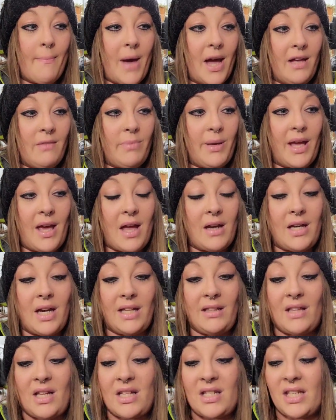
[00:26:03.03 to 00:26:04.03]
I might be
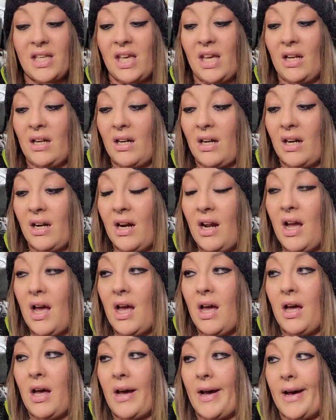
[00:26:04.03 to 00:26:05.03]
ending this here.
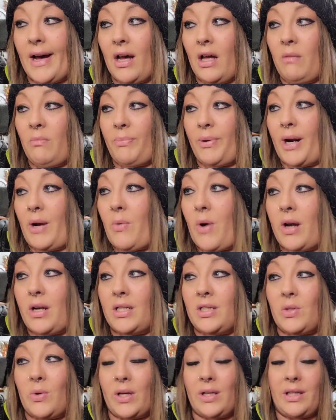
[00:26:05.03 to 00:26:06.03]
Um, but I
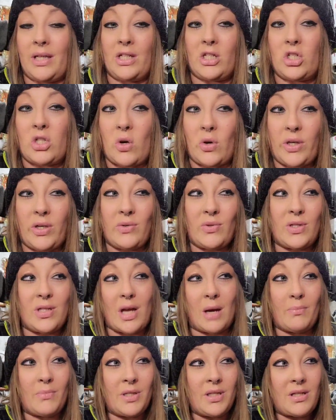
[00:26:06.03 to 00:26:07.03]
wanted to at least show you
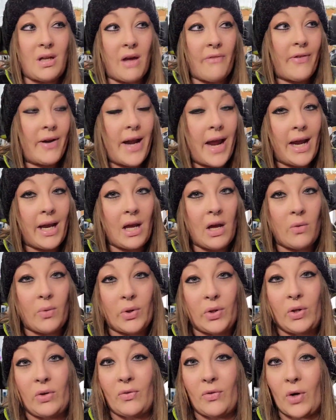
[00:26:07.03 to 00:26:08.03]
some stuff and hang out
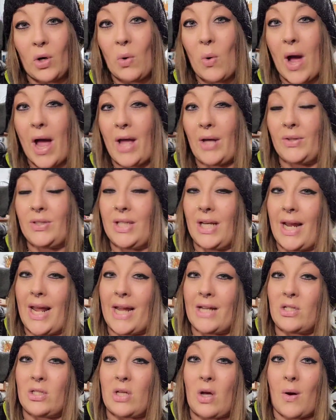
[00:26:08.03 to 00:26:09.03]
with you for a while
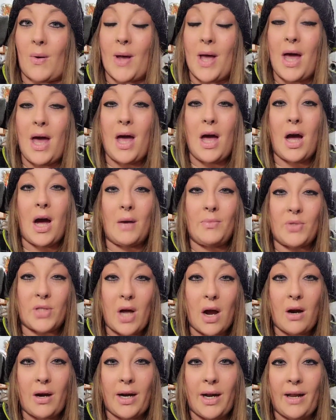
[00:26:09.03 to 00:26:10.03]
today. So I'm
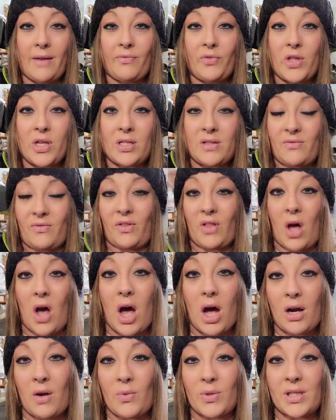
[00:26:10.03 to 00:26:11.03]
sorry if this
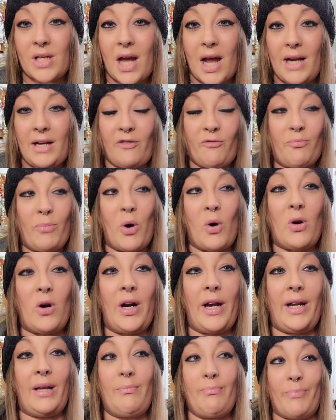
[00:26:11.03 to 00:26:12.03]
vlog was kind of
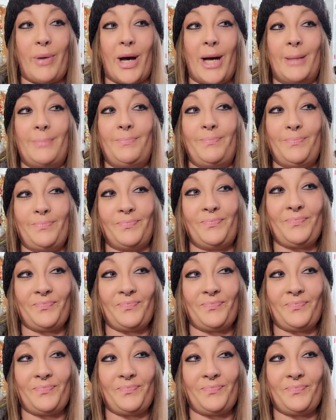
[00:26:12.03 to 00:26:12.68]
boring, but